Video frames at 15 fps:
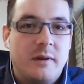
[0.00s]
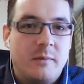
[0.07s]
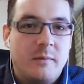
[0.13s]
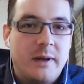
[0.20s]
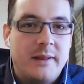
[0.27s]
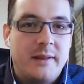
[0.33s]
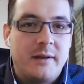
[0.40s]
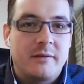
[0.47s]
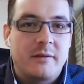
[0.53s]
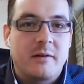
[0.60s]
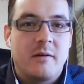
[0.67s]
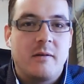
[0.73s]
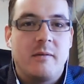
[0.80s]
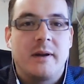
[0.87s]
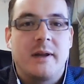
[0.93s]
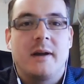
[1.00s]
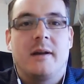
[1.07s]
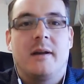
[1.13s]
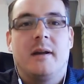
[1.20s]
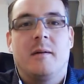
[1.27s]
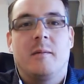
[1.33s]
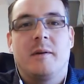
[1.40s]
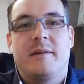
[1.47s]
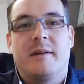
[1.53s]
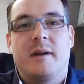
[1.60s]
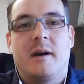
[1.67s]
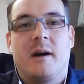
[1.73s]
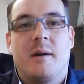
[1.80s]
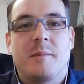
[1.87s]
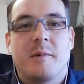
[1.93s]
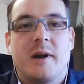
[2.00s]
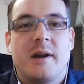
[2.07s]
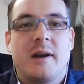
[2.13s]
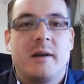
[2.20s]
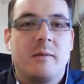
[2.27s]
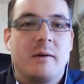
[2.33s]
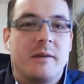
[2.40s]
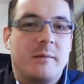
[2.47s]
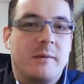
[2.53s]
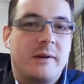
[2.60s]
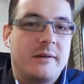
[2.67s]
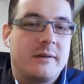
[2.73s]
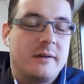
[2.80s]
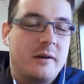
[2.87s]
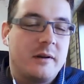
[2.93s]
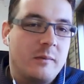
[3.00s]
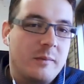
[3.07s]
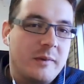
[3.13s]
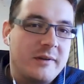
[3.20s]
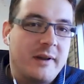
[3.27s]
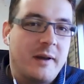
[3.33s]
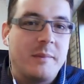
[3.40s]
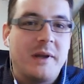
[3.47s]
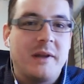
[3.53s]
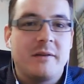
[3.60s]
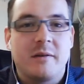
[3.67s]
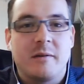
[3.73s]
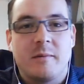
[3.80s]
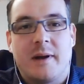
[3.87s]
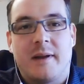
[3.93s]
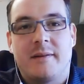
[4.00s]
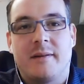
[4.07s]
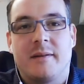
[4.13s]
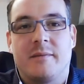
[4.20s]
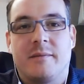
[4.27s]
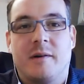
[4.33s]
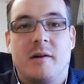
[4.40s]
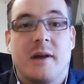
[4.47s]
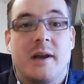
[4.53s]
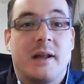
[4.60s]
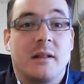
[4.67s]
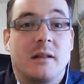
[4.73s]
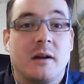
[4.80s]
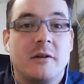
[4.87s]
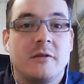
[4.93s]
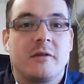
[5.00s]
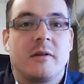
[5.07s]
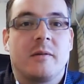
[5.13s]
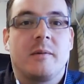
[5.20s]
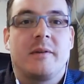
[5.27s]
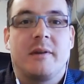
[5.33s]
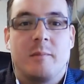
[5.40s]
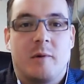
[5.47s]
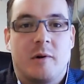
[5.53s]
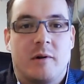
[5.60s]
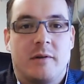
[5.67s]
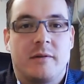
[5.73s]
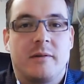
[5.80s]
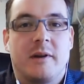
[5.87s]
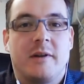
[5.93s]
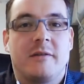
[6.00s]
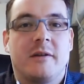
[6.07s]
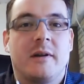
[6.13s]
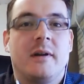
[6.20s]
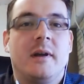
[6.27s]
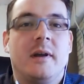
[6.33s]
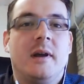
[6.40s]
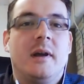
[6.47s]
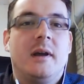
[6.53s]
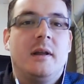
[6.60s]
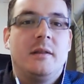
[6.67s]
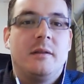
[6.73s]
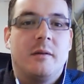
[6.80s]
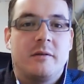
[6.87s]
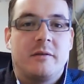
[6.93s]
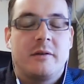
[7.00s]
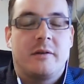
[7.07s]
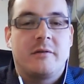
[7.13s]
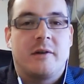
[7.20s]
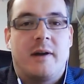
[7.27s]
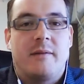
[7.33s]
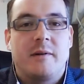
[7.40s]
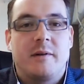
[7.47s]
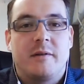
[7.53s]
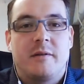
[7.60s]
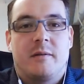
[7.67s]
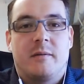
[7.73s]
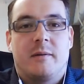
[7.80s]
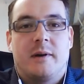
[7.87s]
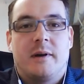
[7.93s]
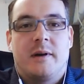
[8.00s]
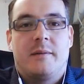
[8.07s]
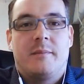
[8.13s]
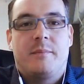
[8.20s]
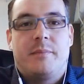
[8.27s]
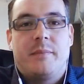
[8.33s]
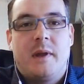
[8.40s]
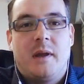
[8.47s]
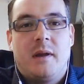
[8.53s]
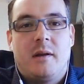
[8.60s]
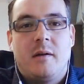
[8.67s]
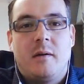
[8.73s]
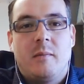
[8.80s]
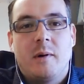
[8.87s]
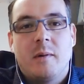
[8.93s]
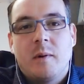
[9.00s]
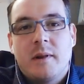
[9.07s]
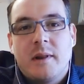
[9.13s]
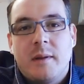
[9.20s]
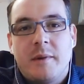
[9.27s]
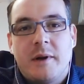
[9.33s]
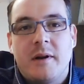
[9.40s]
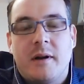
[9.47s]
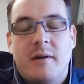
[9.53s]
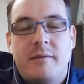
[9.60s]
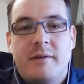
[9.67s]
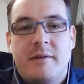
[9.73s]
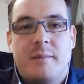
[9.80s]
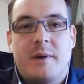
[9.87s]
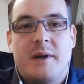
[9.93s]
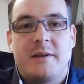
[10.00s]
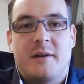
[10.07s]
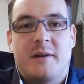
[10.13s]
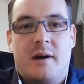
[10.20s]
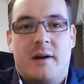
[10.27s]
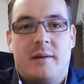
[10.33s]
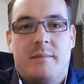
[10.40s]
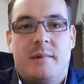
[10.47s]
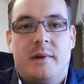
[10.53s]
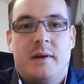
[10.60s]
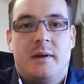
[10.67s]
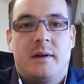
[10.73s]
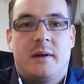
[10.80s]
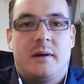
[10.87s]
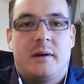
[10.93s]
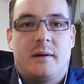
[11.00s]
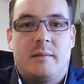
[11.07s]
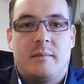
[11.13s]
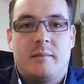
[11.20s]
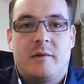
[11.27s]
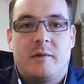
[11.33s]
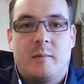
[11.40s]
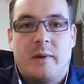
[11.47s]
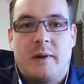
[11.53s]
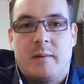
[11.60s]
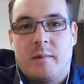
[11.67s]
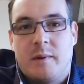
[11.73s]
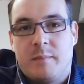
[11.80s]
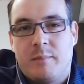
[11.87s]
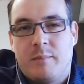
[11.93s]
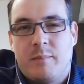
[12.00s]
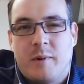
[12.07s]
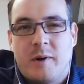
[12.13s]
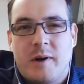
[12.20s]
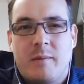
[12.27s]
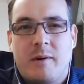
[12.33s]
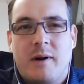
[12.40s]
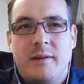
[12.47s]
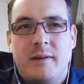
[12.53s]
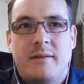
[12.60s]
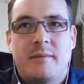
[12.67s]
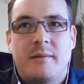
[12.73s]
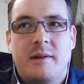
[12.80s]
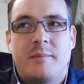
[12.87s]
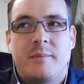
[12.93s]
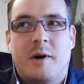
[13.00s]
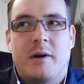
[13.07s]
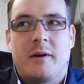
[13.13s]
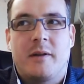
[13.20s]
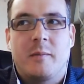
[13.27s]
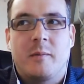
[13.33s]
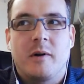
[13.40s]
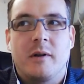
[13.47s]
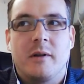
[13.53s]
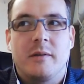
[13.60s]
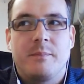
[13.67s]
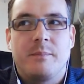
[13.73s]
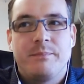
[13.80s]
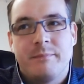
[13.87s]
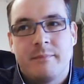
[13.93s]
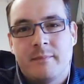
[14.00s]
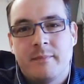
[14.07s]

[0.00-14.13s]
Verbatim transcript: the way things are going. Are we seeing upgrading? Whether we, you know, when we step east or west, is the fault getting larger? Are we seeing more alteration? Those are the drivers. So, um, no, we're we're limited obviously by time. Um, so we we pretty well in this this part of the world,